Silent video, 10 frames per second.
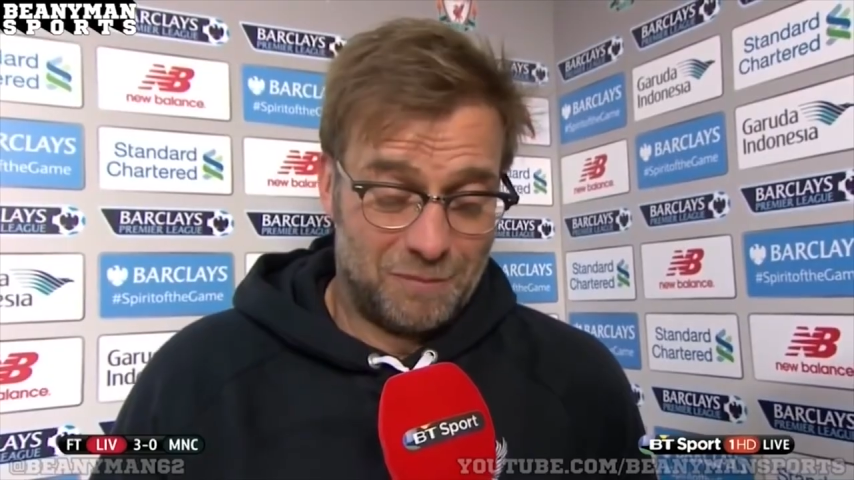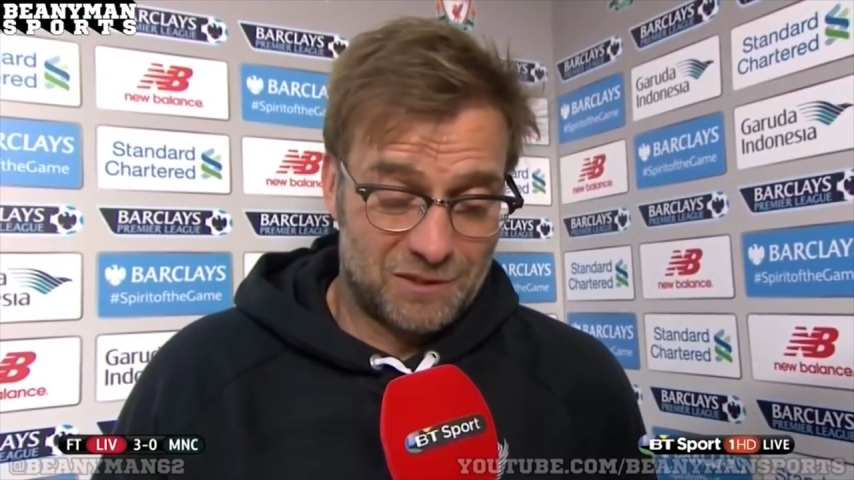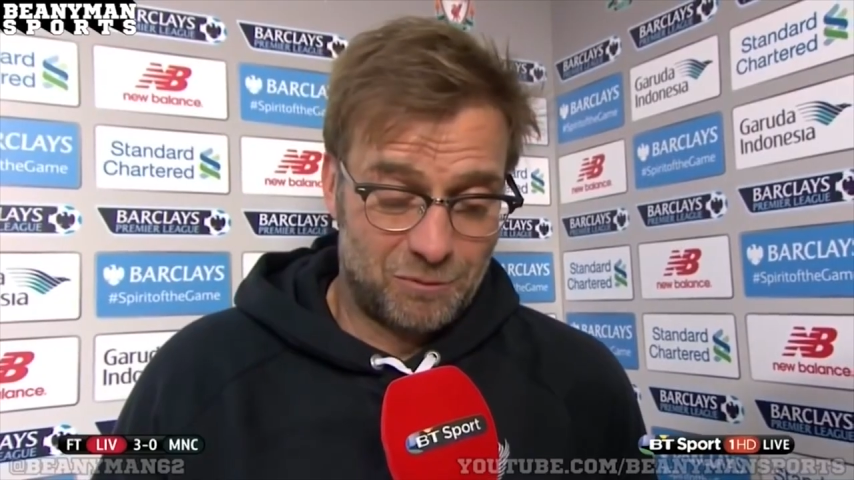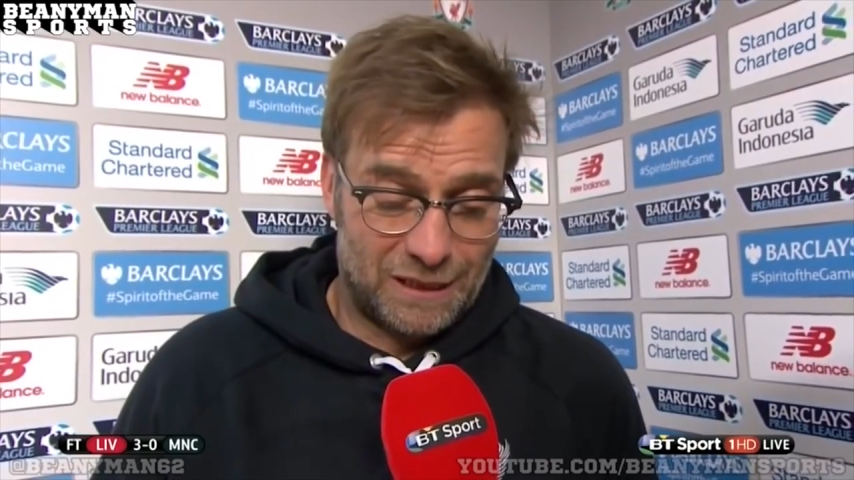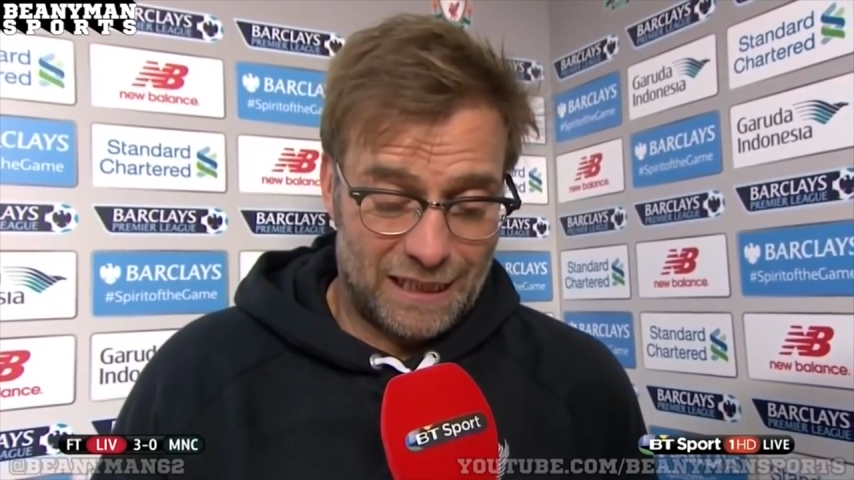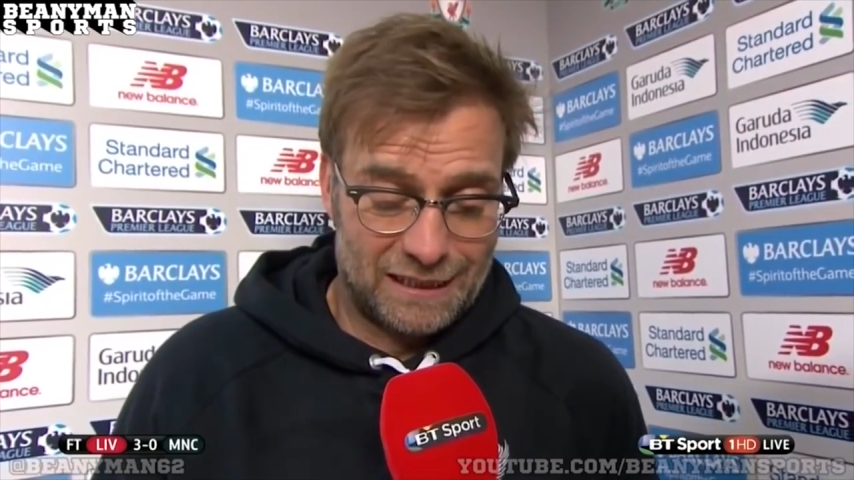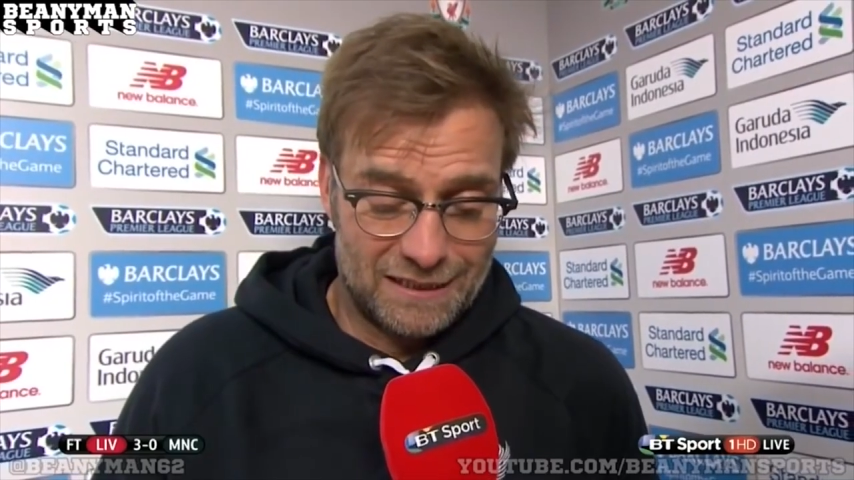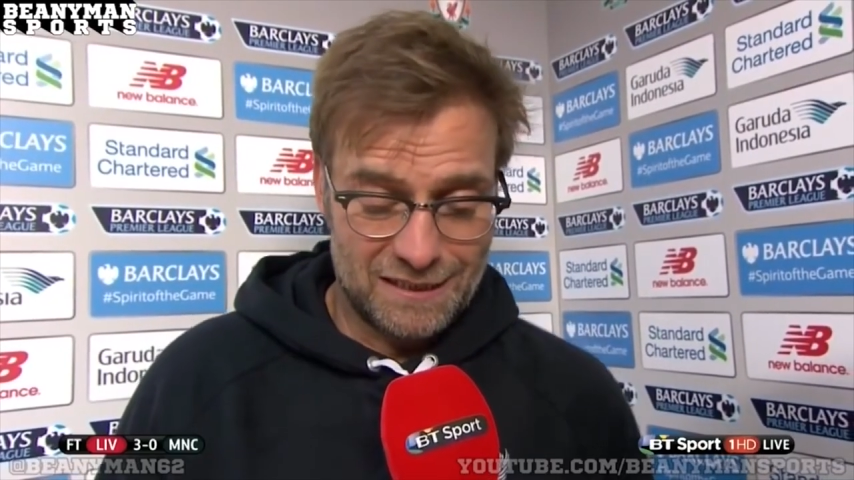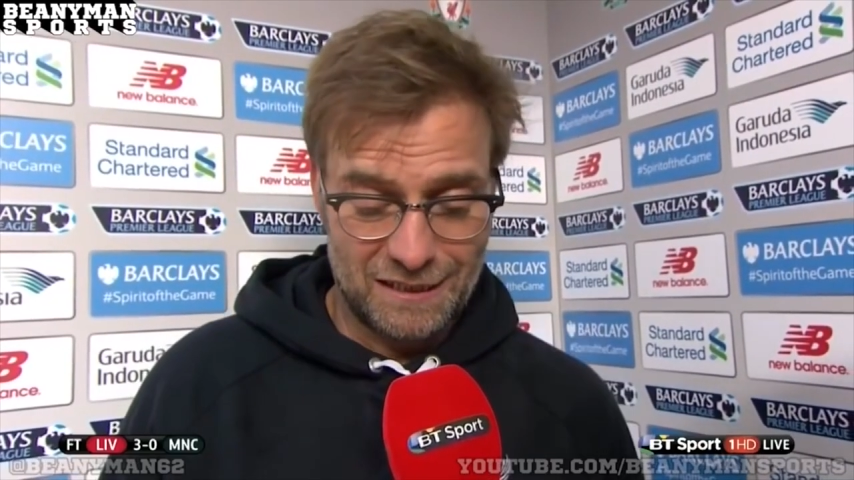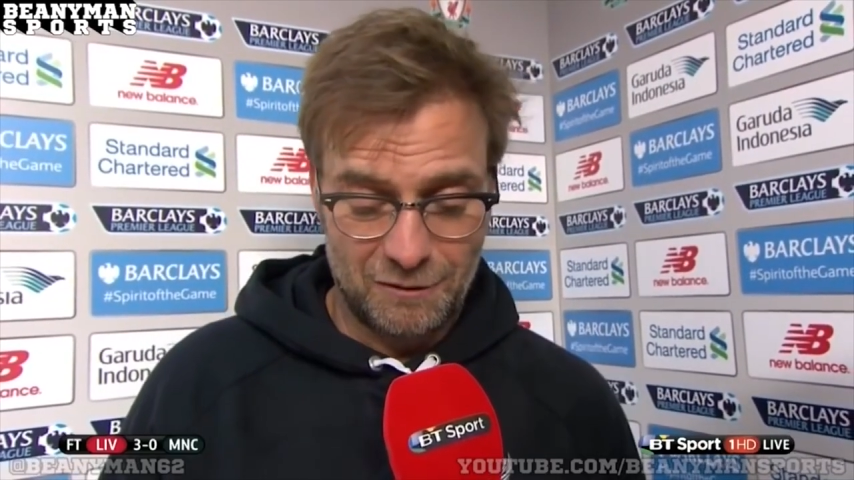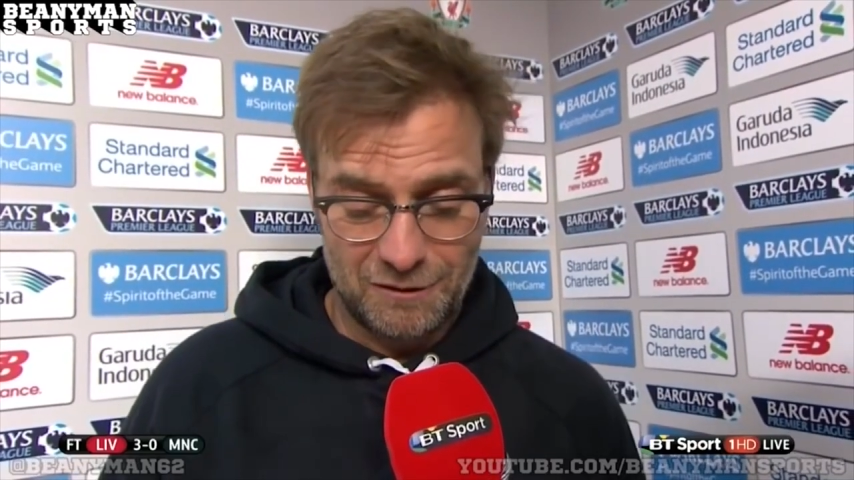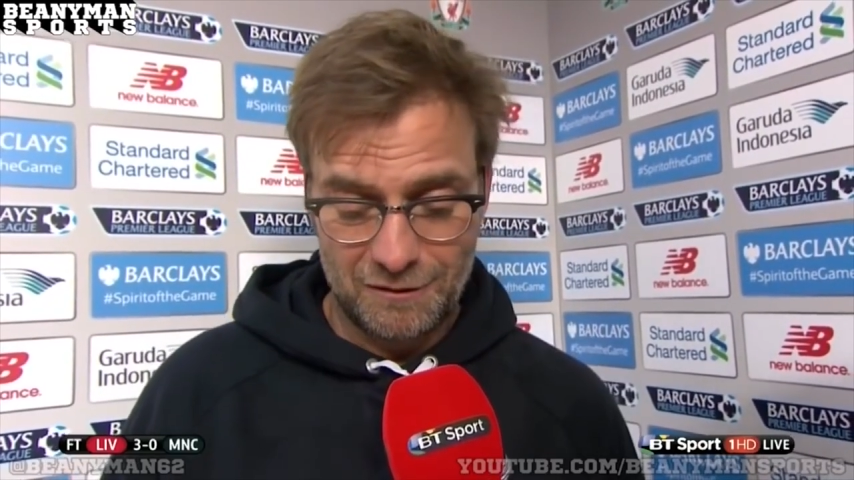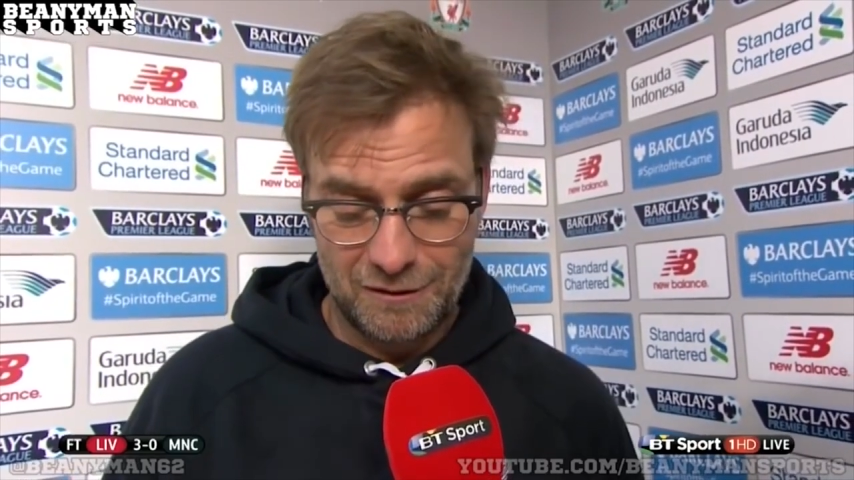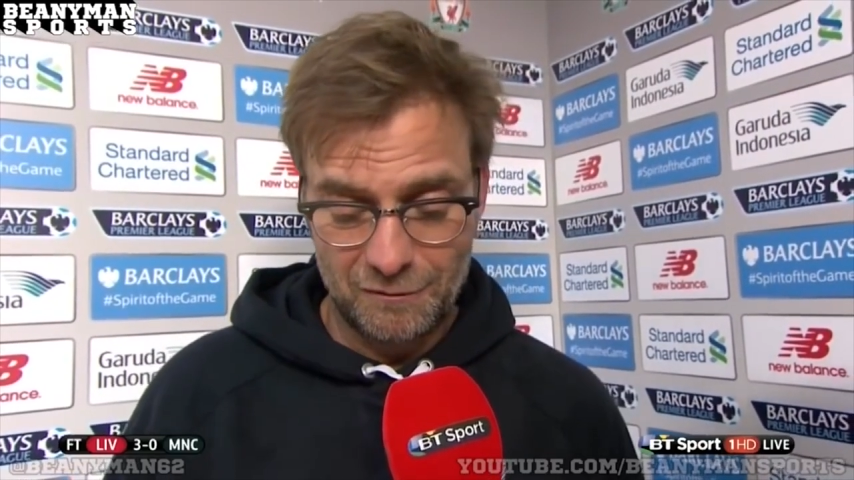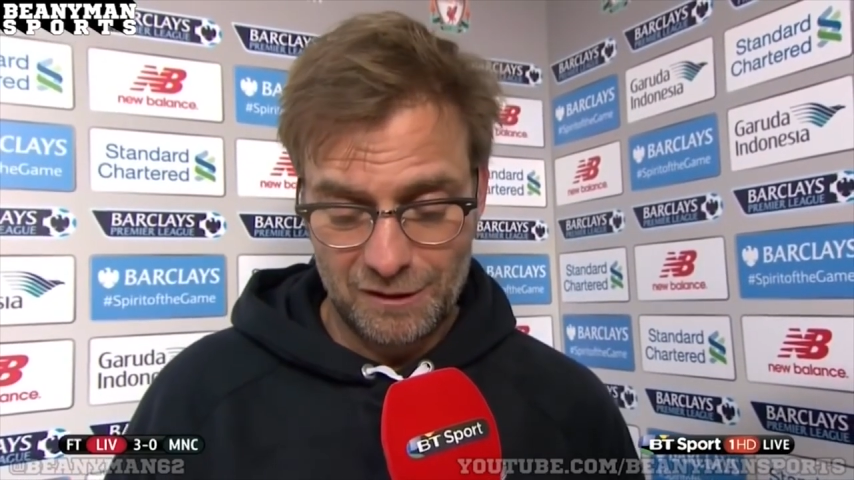The best word I can say,
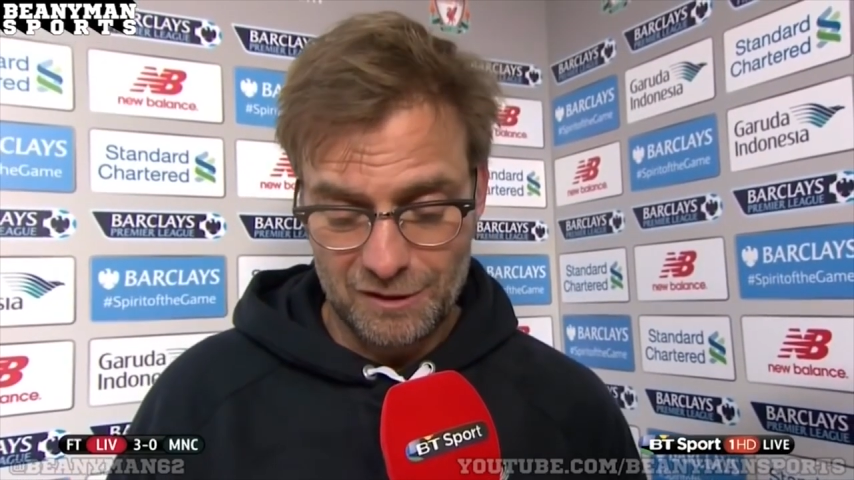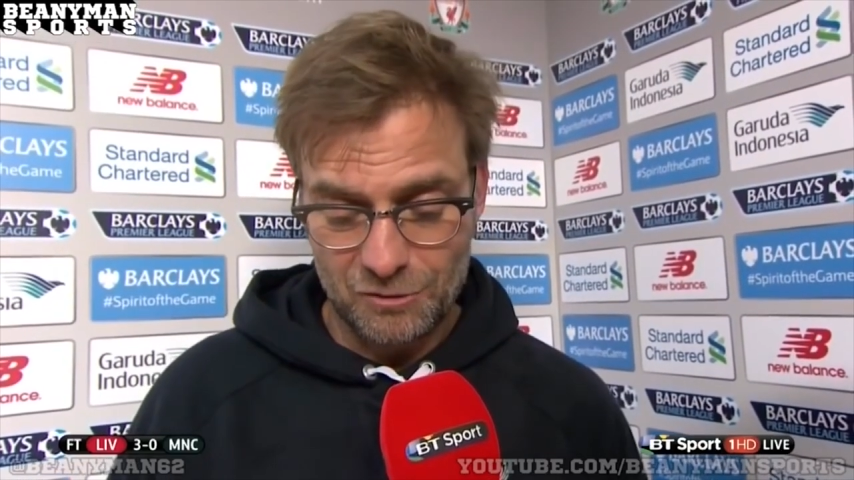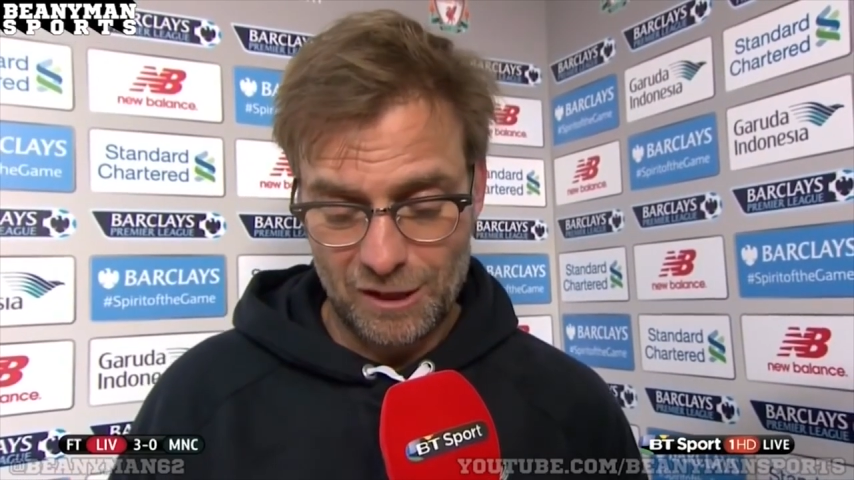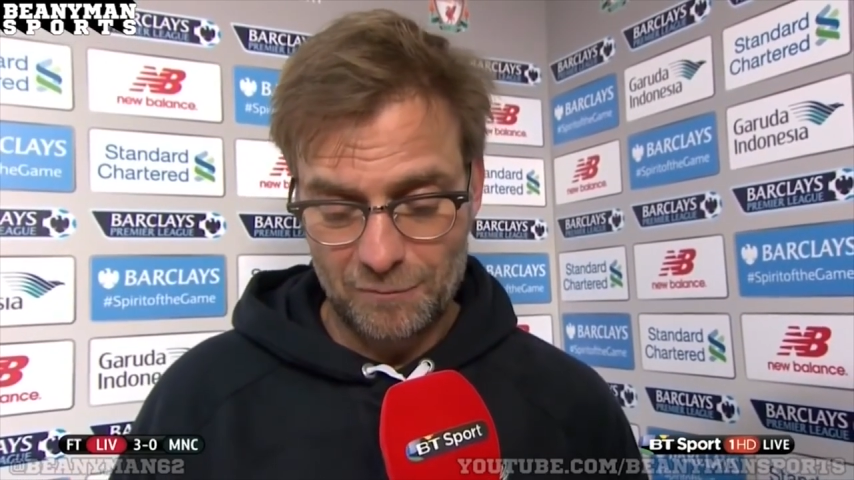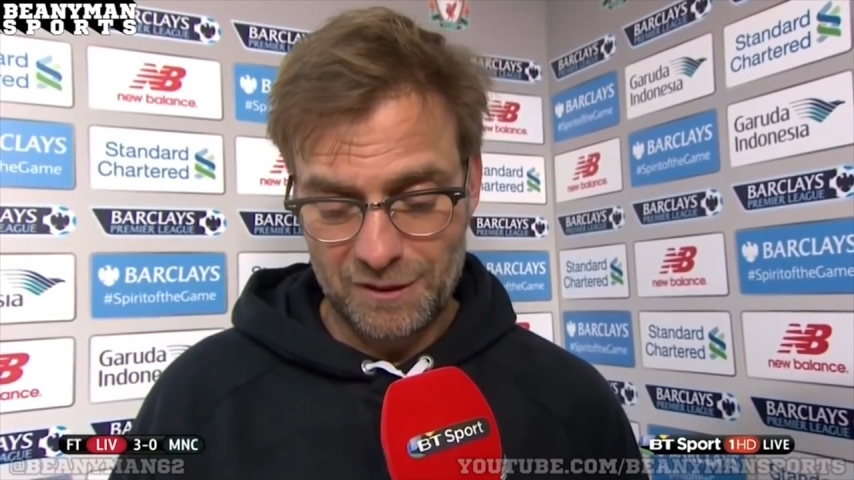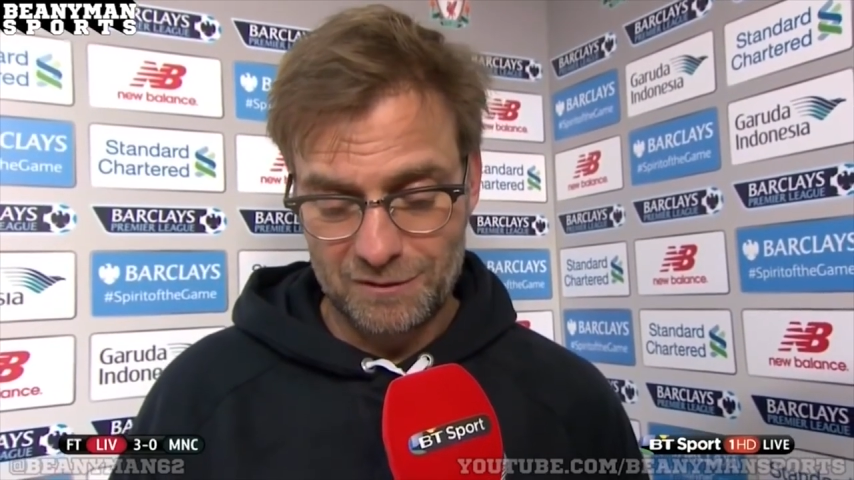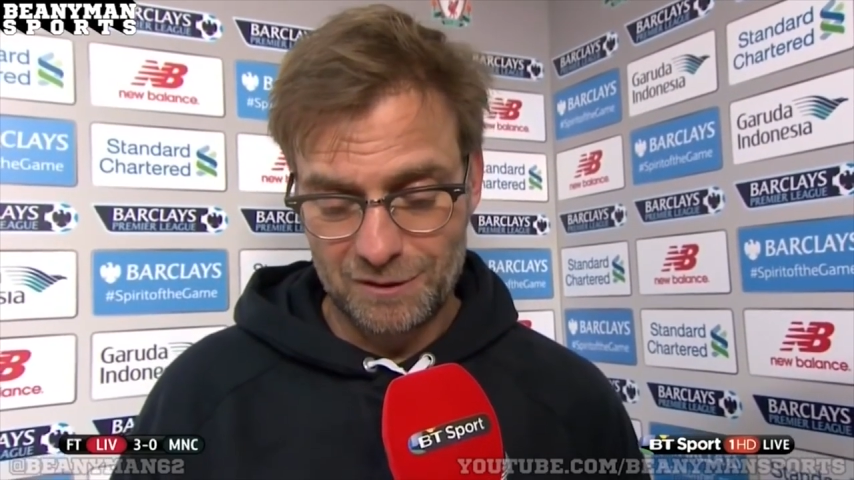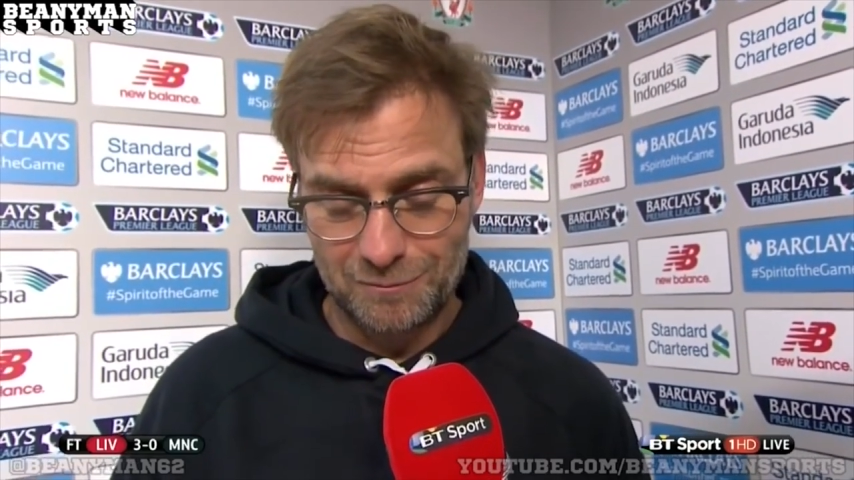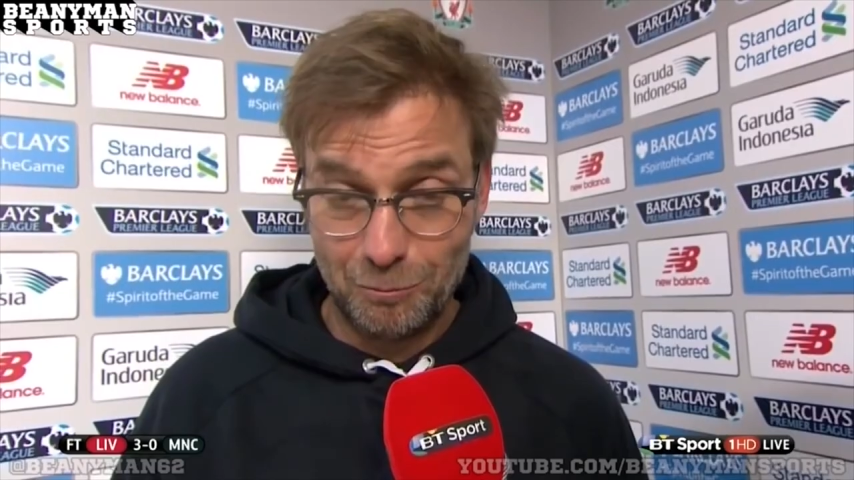but will describe this was